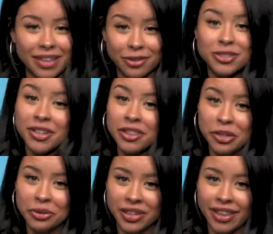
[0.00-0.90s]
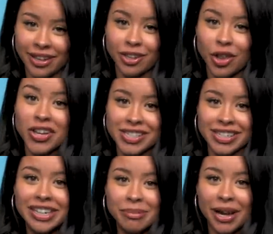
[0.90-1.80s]
uh, there's a, literally like a
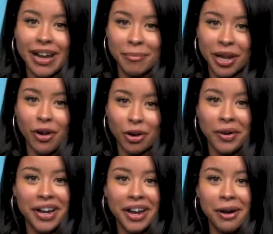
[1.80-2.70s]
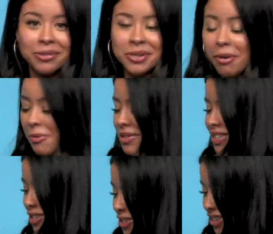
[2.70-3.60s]
closet in my, my car right now. So it
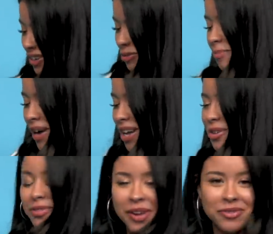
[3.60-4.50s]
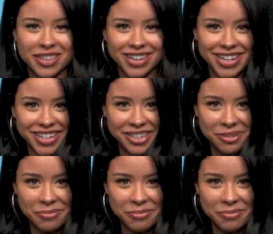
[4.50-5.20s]
was just a reminder of everything I needed to